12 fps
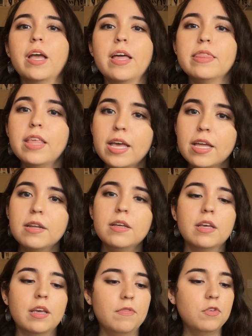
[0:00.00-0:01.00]
And then
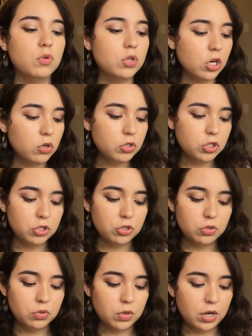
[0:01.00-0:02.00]
if you go
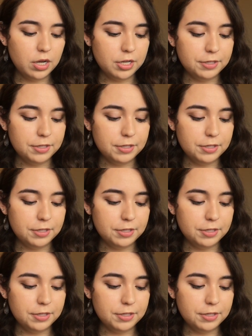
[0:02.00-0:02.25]
to,